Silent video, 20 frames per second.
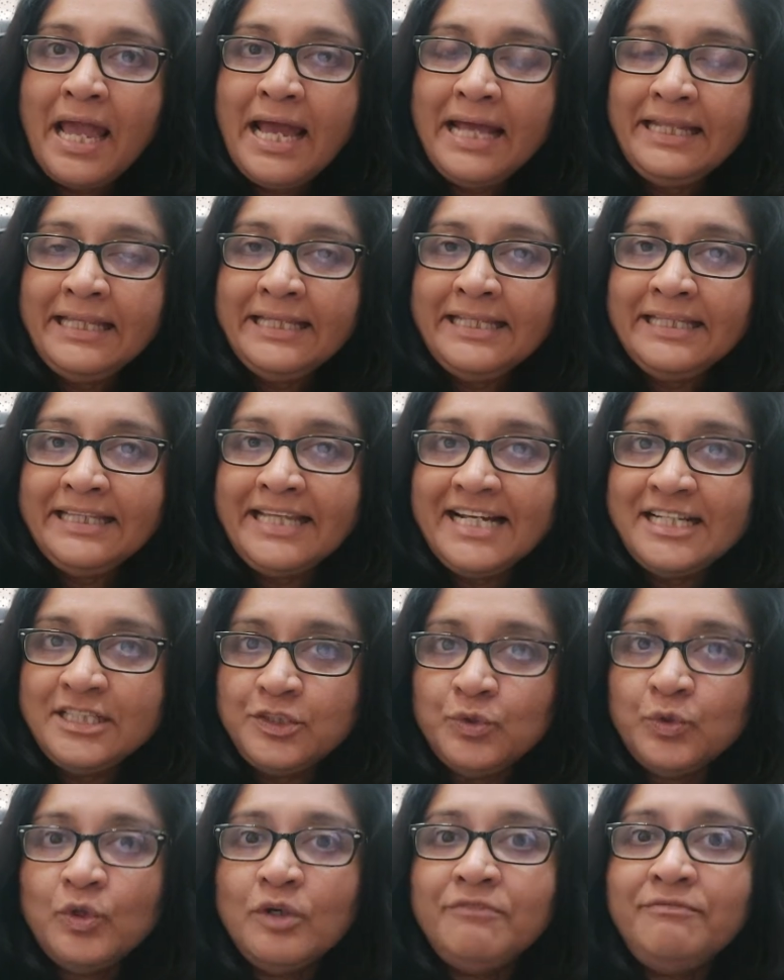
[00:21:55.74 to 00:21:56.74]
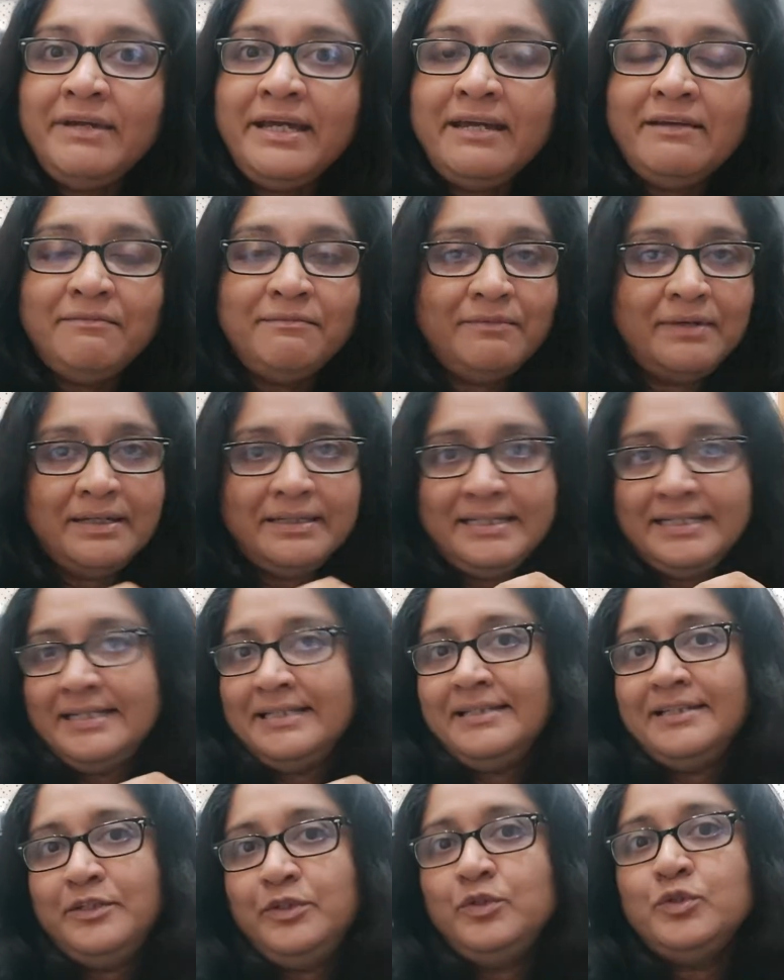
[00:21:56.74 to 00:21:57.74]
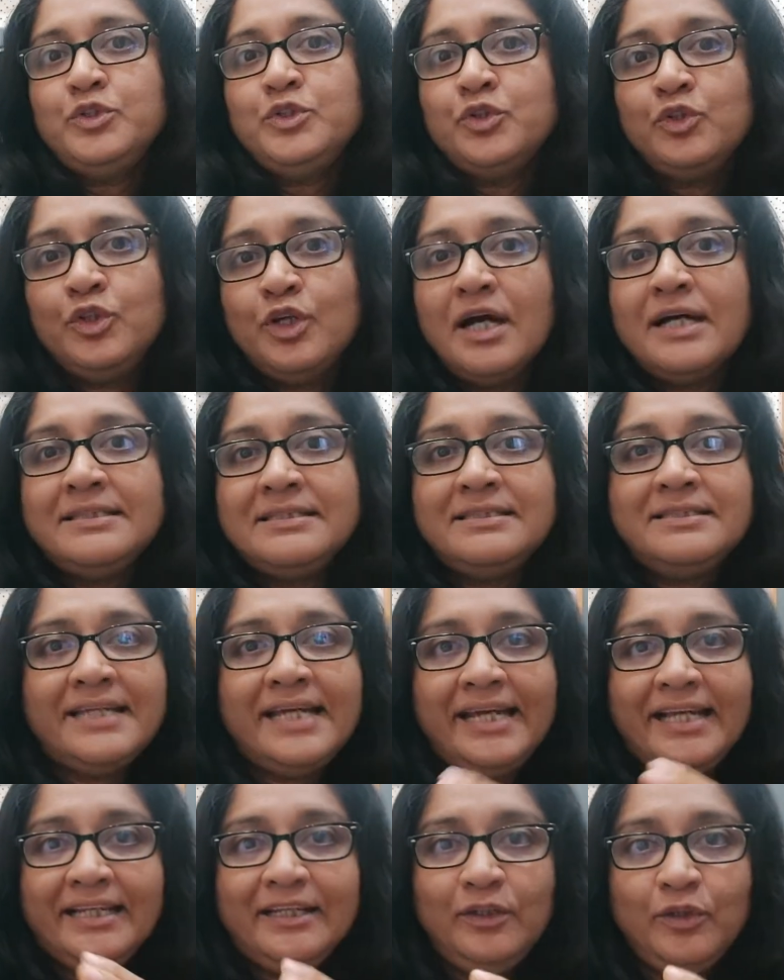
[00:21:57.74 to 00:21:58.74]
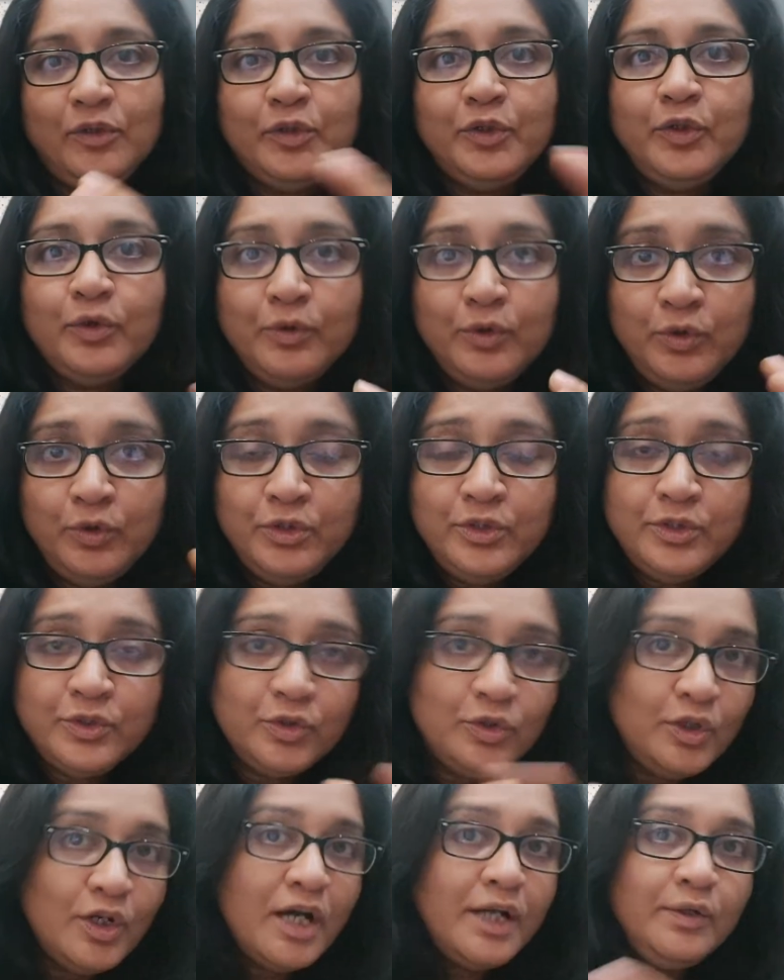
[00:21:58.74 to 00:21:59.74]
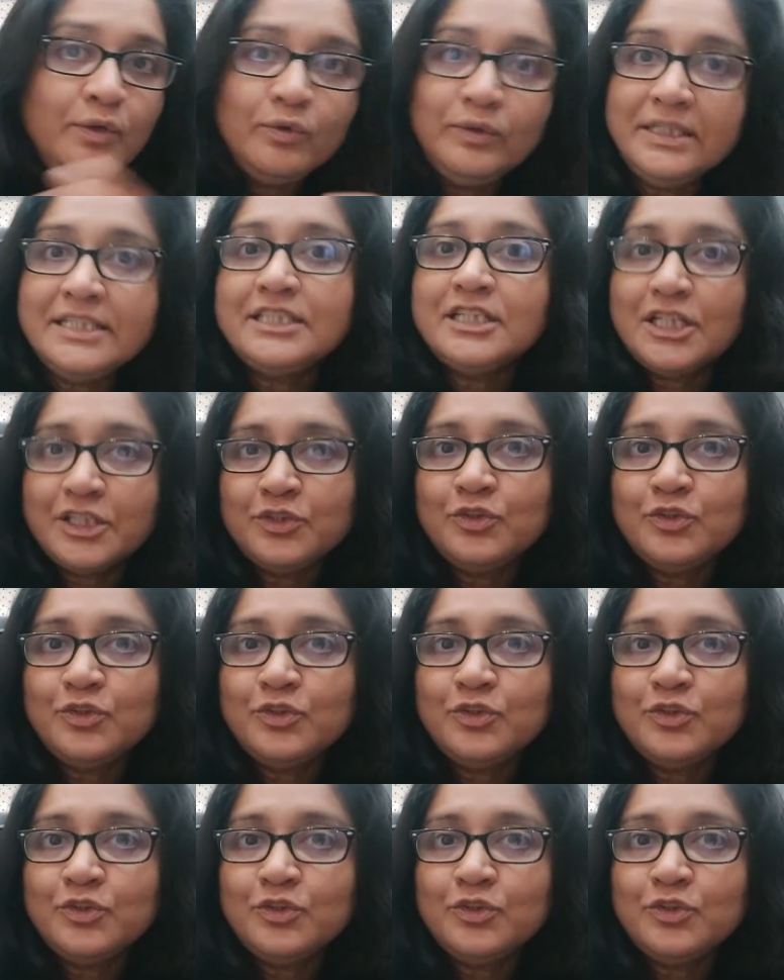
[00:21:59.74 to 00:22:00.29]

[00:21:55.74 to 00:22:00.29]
And there's no way, you should not say, you should not do this or